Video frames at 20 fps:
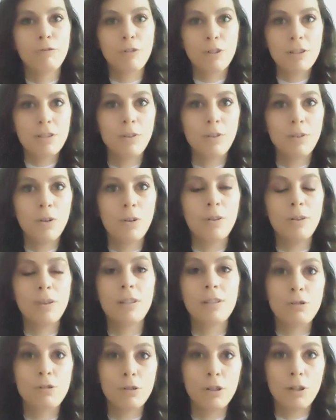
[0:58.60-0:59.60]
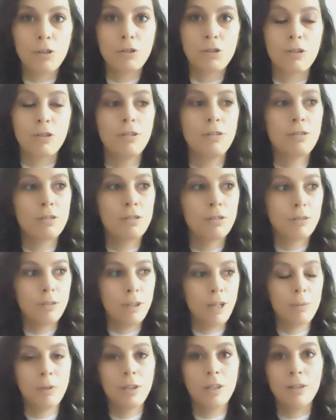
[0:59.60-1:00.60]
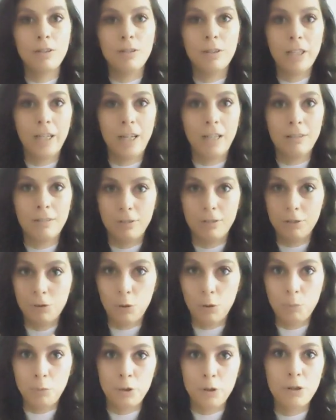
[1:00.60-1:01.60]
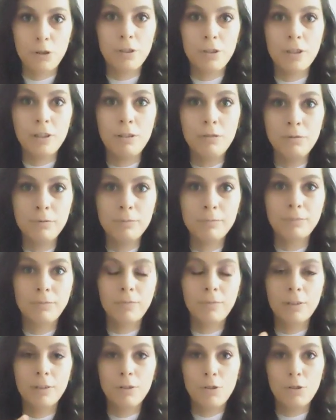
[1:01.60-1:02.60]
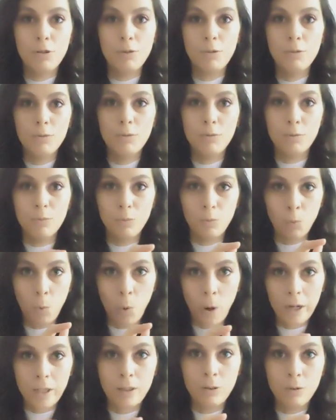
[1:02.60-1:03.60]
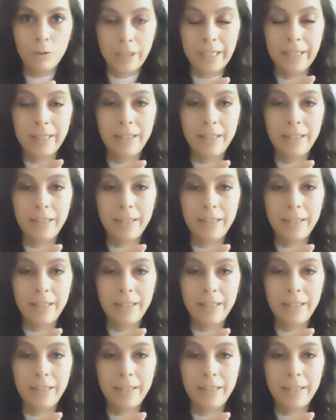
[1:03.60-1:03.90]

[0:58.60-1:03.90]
first of all, the structure. So I'm going to look at don't push yourself to what you